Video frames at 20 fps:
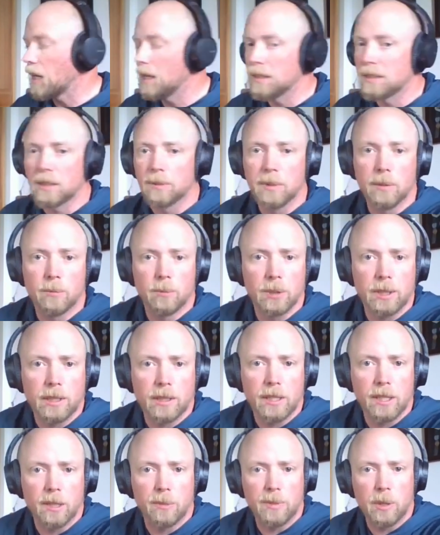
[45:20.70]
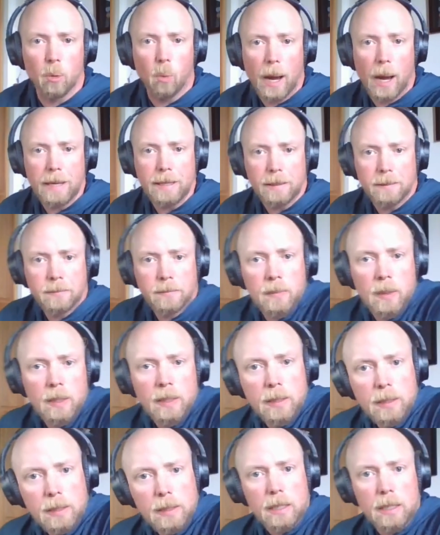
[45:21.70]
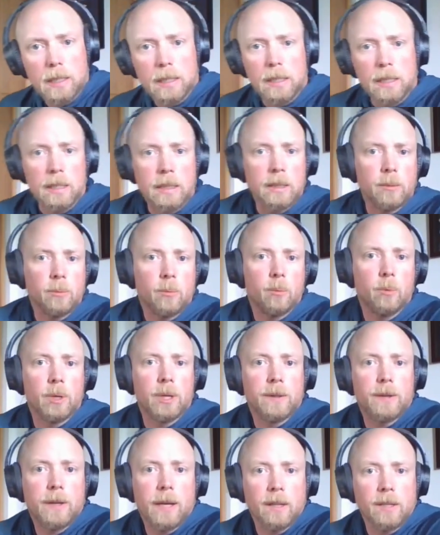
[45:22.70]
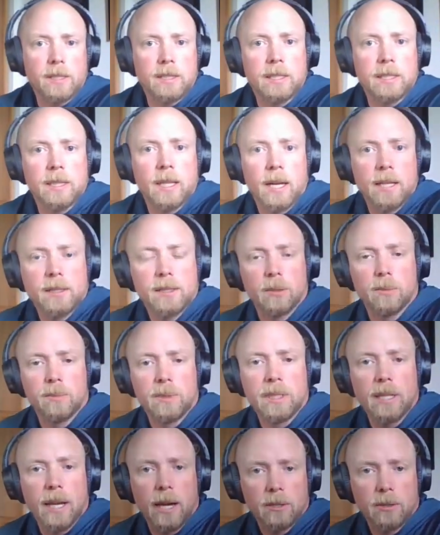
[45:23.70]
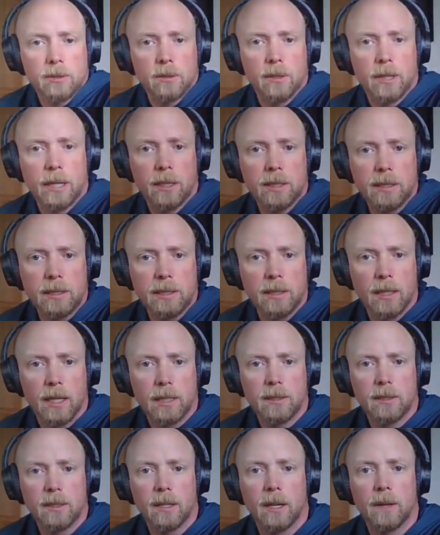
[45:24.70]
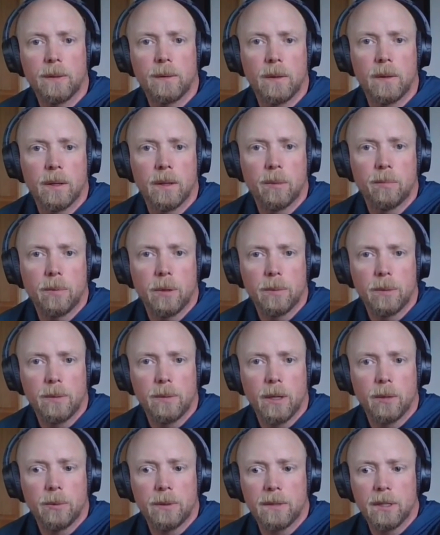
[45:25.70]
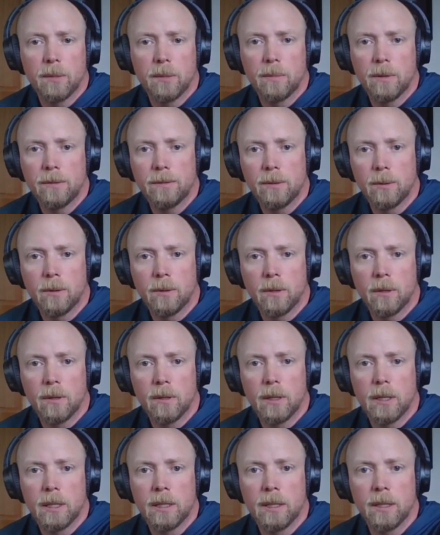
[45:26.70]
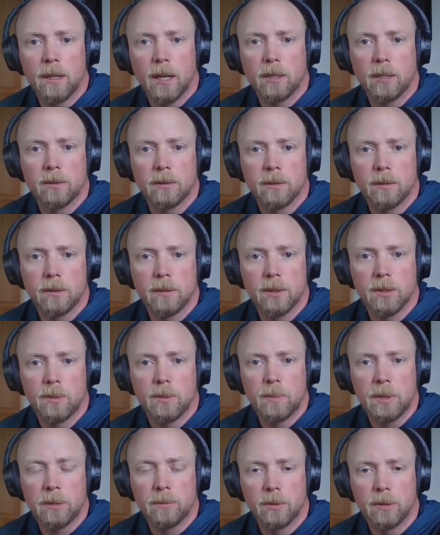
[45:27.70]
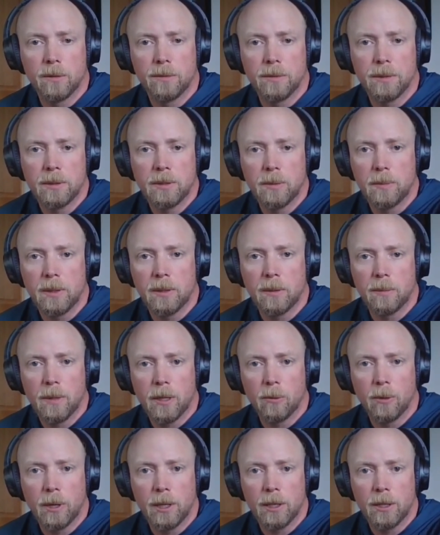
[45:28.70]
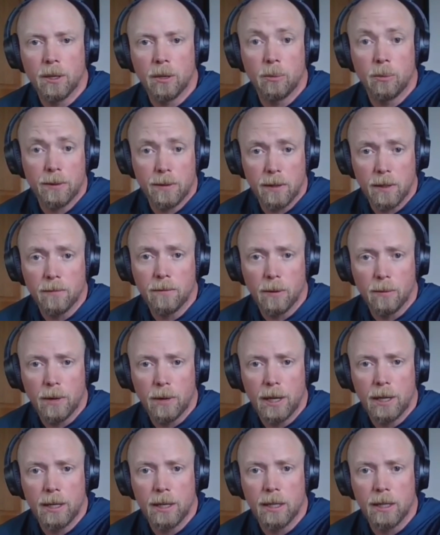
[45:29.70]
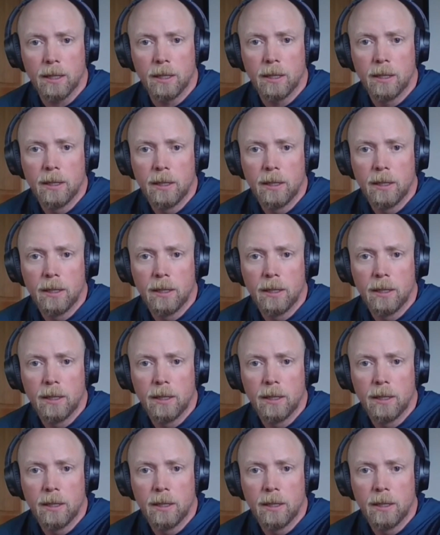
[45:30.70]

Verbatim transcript: it's going to be really clean. It'll be white uh, with LED lights. It'll be natural LED lights, not the purple that we did before. Uh, natural is being proven to be the better way to go with infrared in it